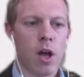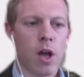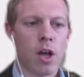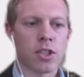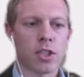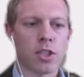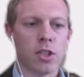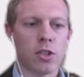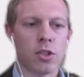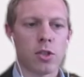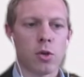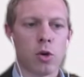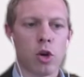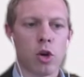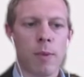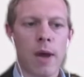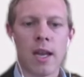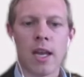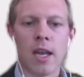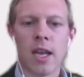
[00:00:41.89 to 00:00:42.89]
asking you to
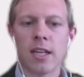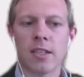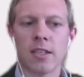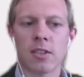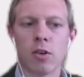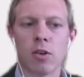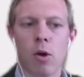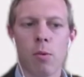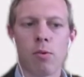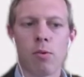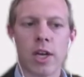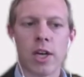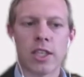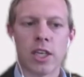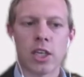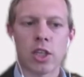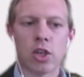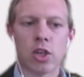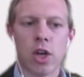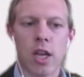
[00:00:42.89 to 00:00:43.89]
talk about latest
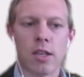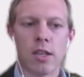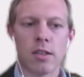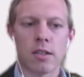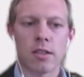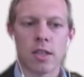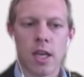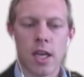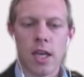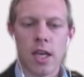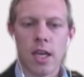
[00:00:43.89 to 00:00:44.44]
operating trends